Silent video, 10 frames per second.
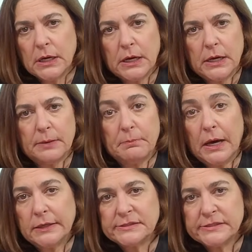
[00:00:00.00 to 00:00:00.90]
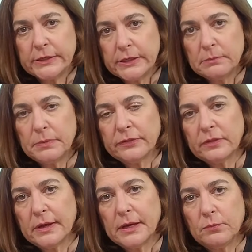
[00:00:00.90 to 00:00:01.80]
monastery in
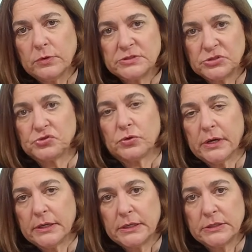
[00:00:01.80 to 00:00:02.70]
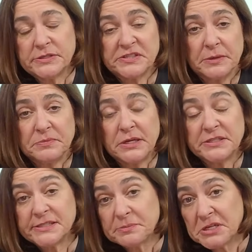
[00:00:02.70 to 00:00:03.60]
Bethlehem was destroyed in
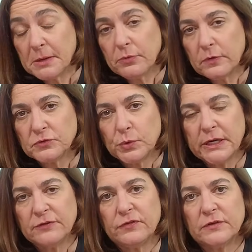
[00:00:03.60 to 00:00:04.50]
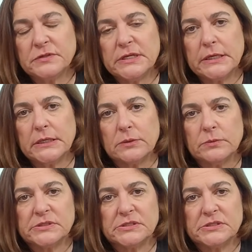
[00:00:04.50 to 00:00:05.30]
September of 2015. It was